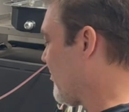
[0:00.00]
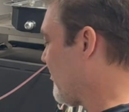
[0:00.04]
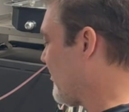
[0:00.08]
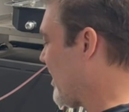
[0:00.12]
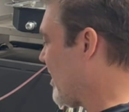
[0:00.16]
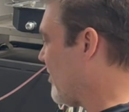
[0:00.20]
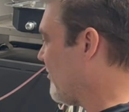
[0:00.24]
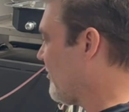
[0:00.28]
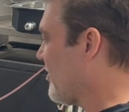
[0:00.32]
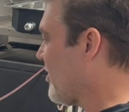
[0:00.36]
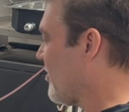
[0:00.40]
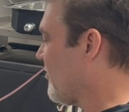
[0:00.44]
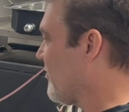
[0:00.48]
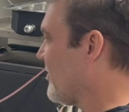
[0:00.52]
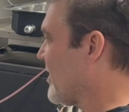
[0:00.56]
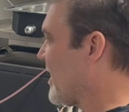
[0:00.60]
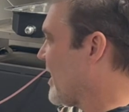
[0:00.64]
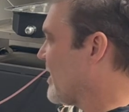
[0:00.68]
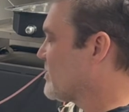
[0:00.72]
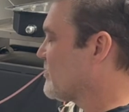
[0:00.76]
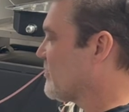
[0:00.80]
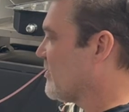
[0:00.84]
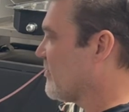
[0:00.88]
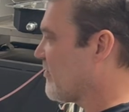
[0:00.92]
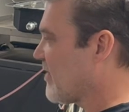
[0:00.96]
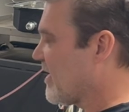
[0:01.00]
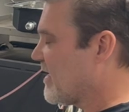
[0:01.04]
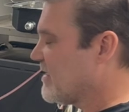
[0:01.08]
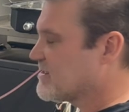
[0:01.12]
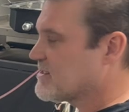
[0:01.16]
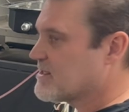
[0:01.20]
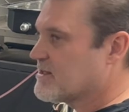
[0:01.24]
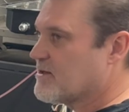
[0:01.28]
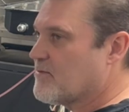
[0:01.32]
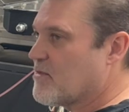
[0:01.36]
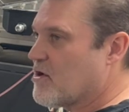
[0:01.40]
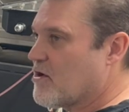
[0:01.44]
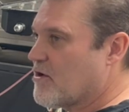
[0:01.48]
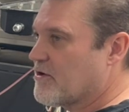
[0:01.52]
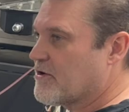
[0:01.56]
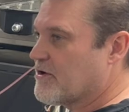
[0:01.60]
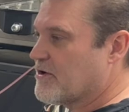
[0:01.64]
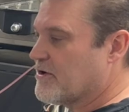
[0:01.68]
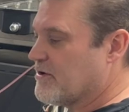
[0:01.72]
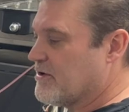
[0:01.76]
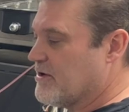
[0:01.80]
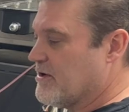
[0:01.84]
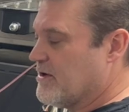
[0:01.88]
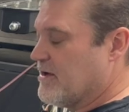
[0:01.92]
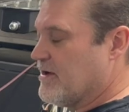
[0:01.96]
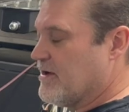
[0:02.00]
valve cover, and as we're racing the motor